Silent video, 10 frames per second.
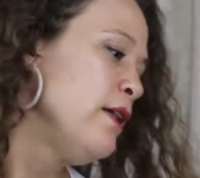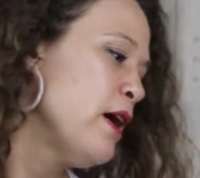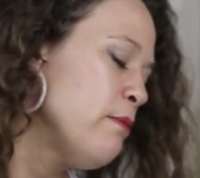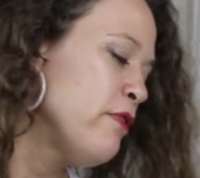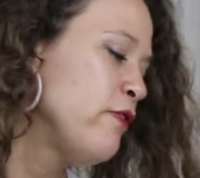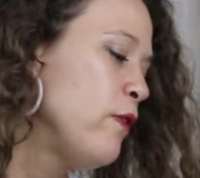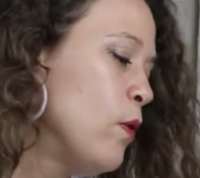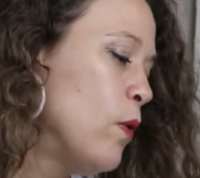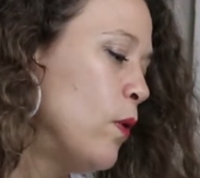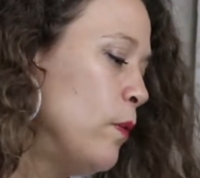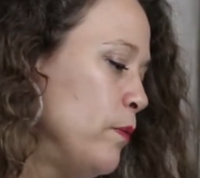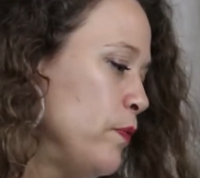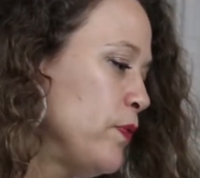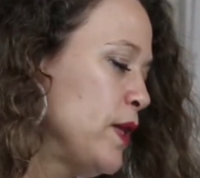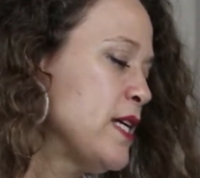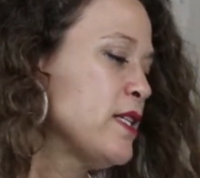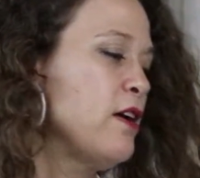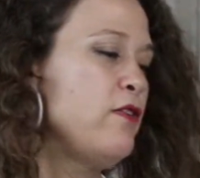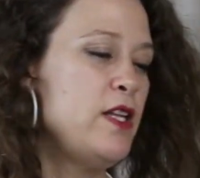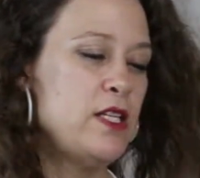Number 4, let's
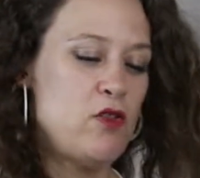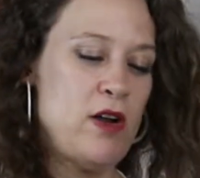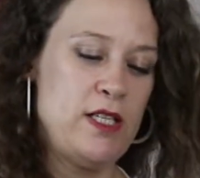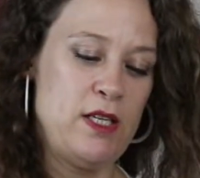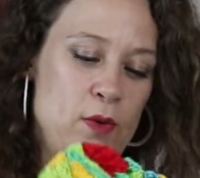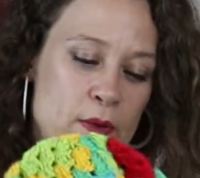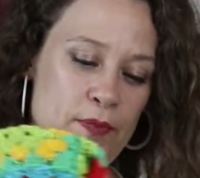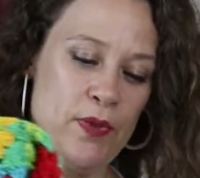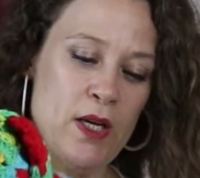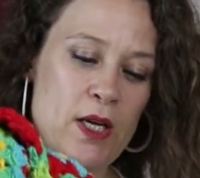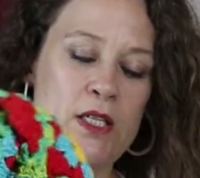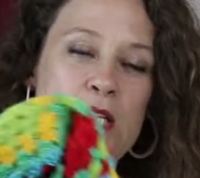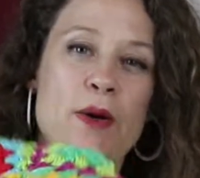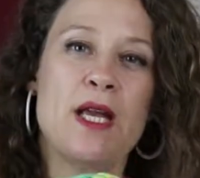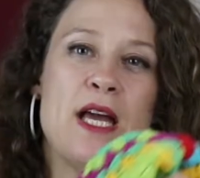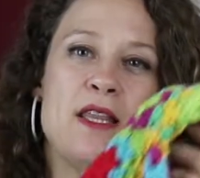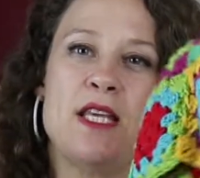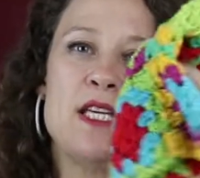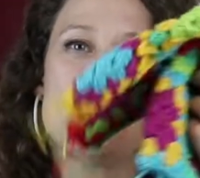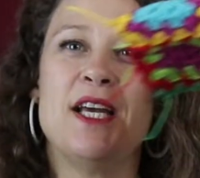go for this crazy one. So again,
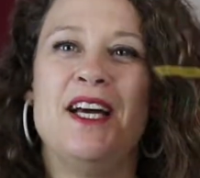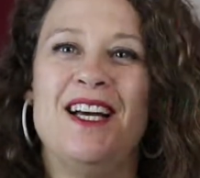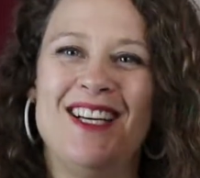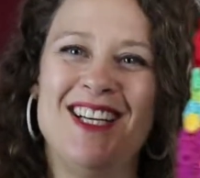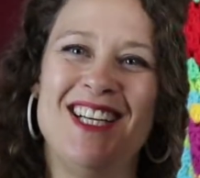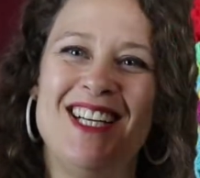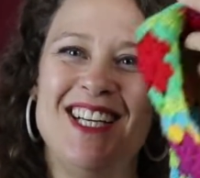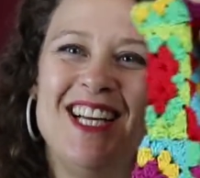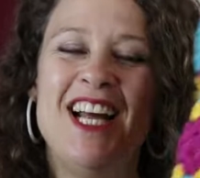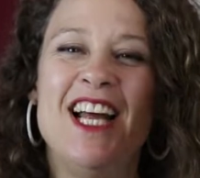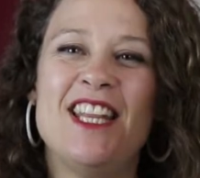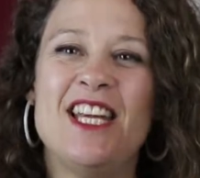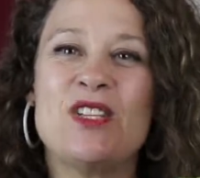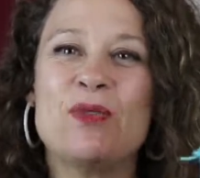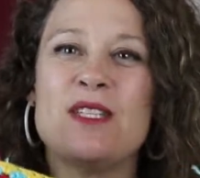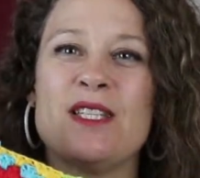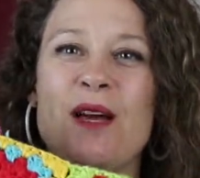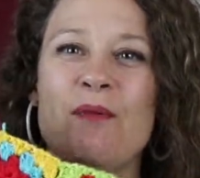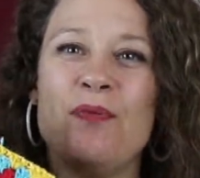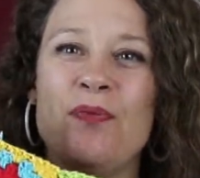this was
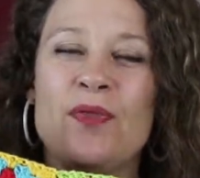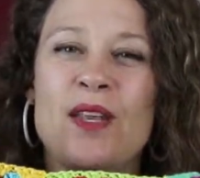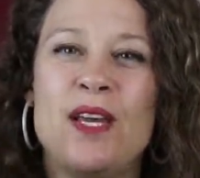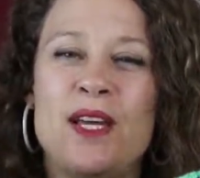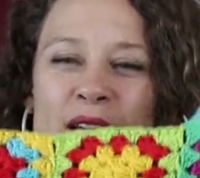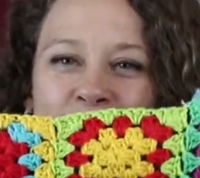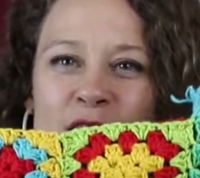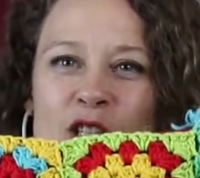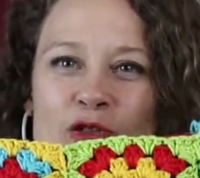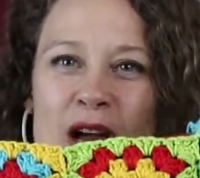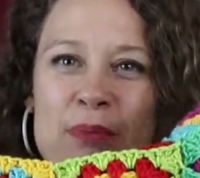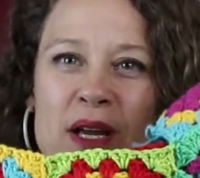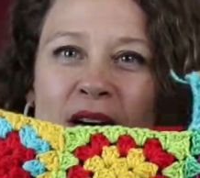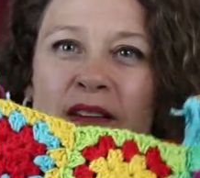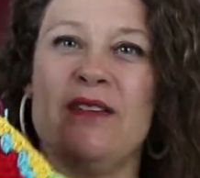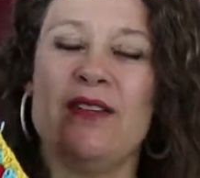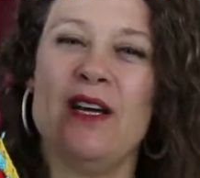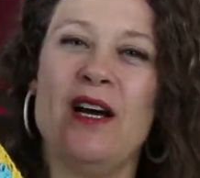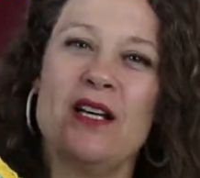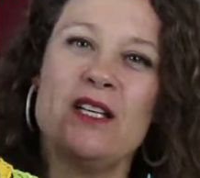scrap yarn,
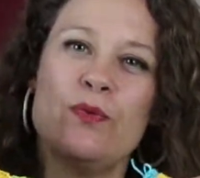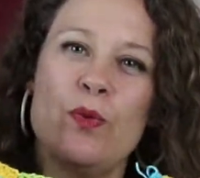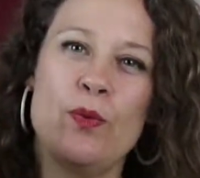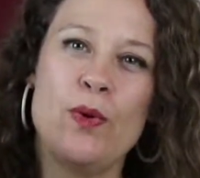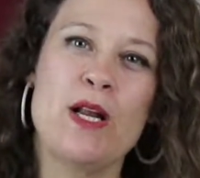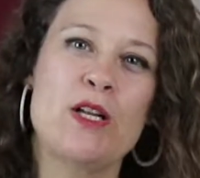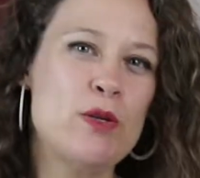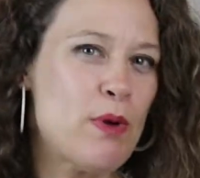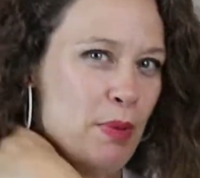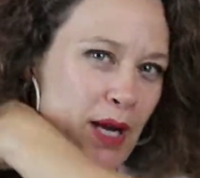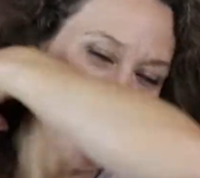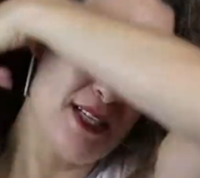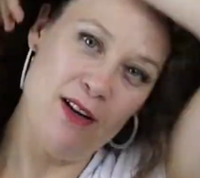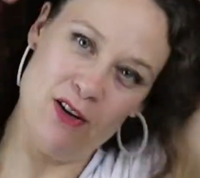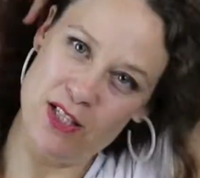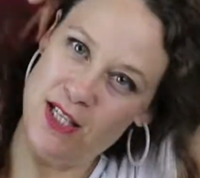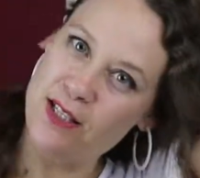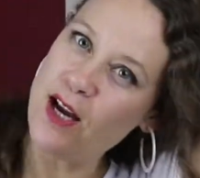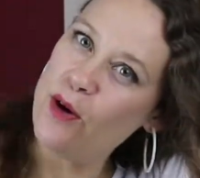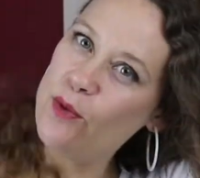because when I do my beginners
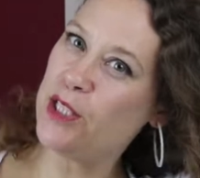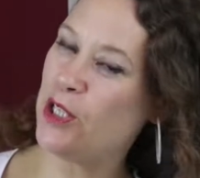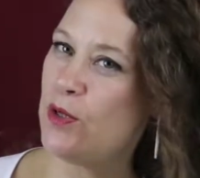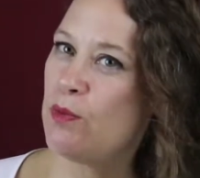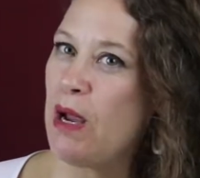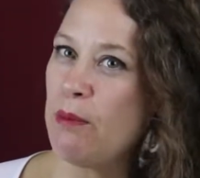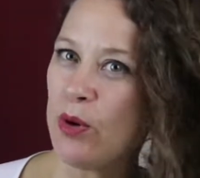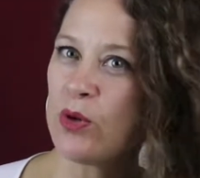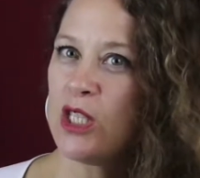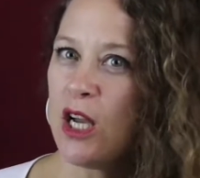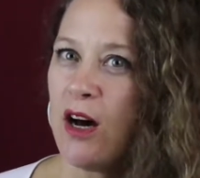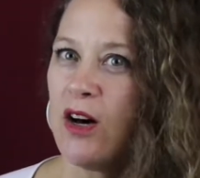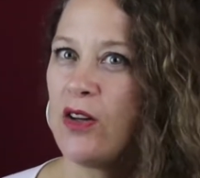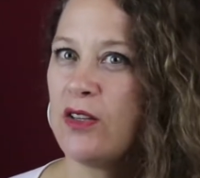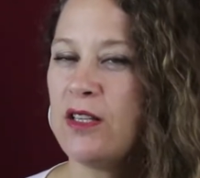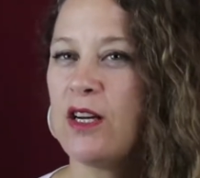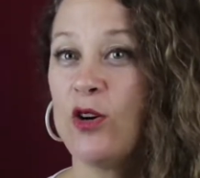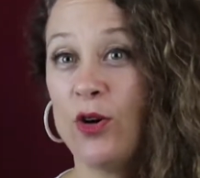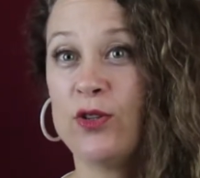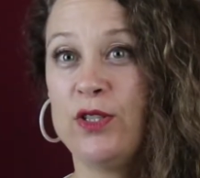classes I always use paint box yarn,
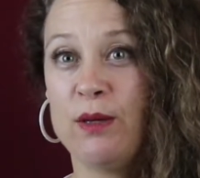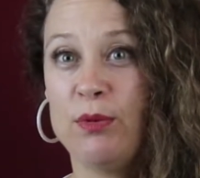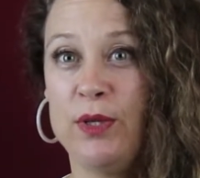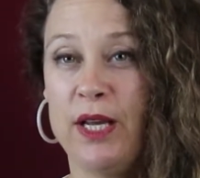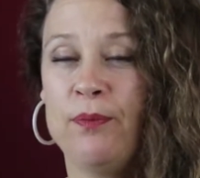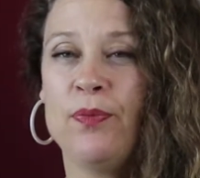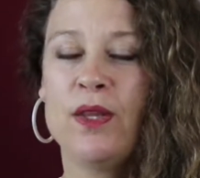cotton double knit.